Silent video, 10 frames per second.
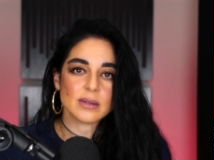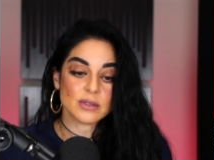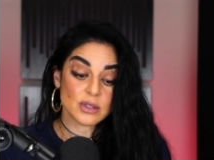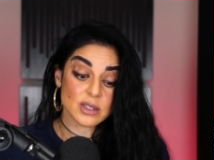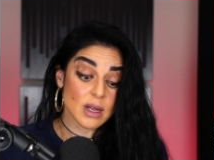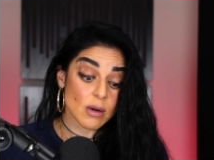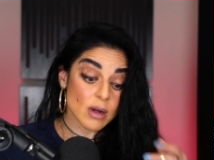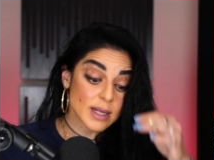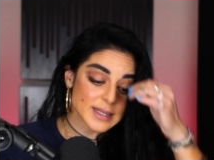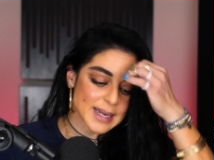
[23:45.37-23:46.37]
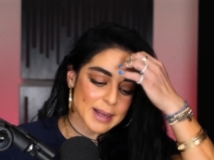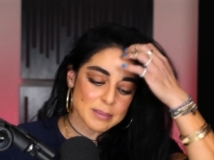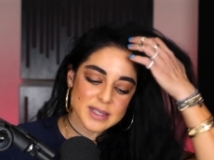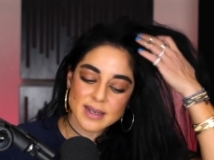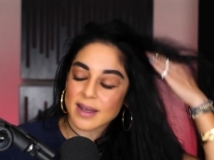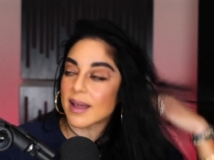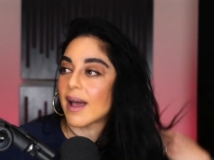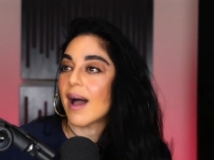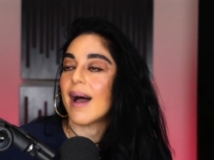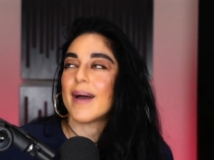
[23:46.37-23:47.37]
She's got all kinds of names.
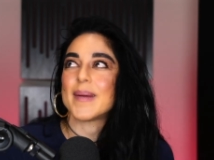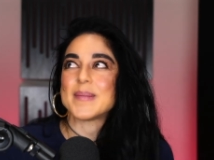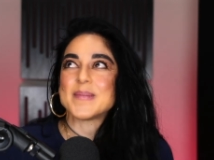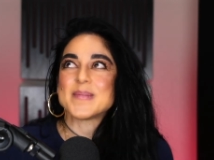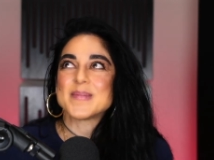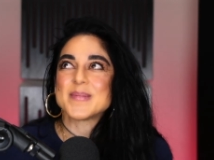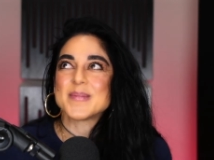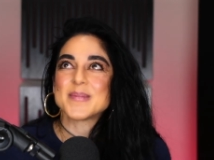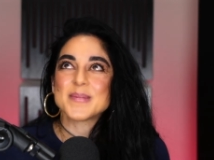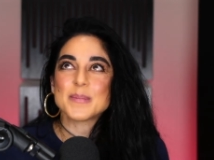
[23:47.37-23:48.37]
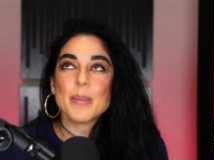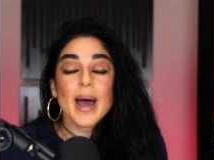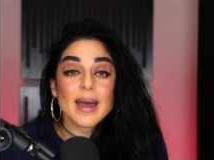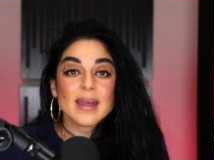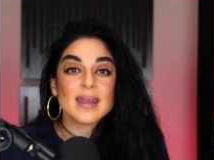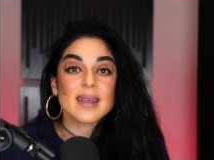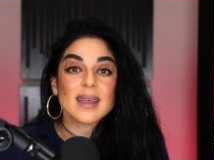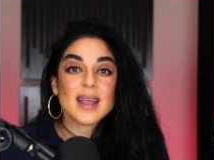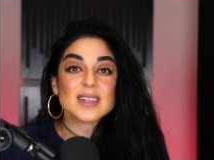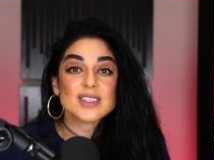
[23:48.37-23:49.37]
Um, but
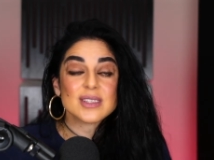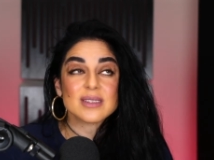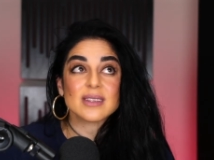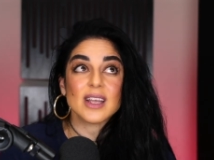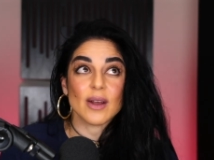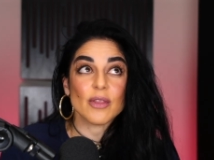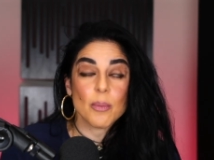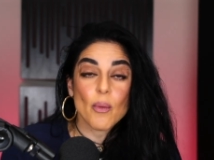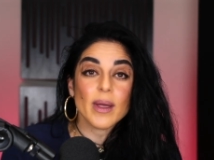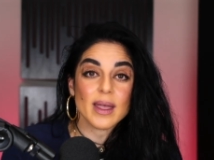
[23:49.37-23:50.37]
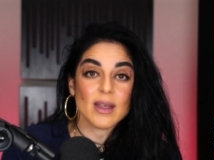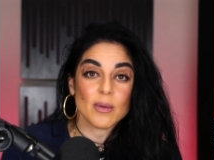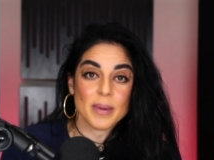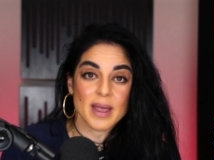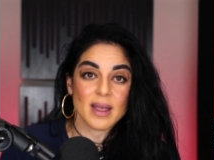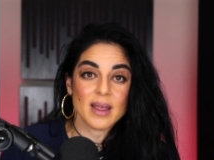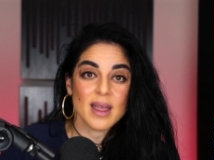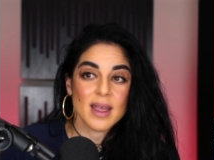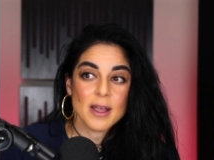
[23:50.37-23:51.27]
it's, you know, the point here being